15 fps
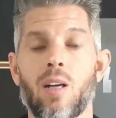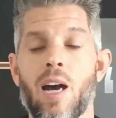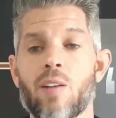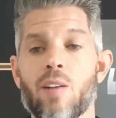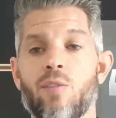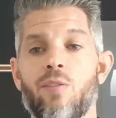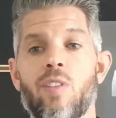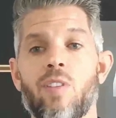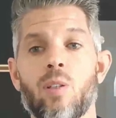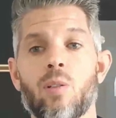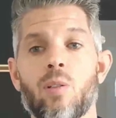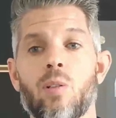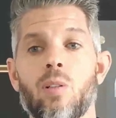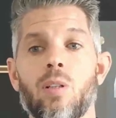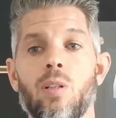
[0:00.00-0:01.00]
I'd
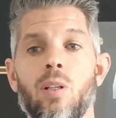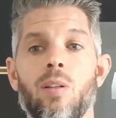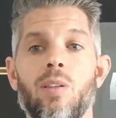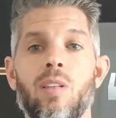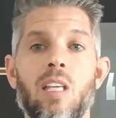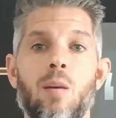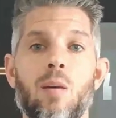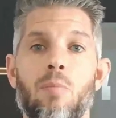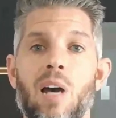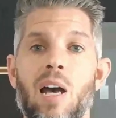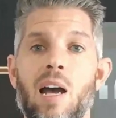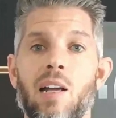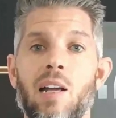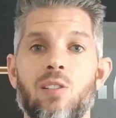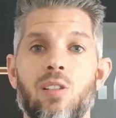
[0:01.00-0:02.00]
feel the
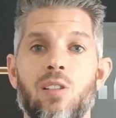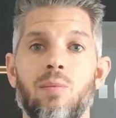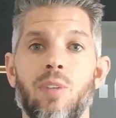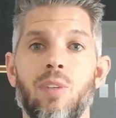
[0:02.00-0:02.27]
impact,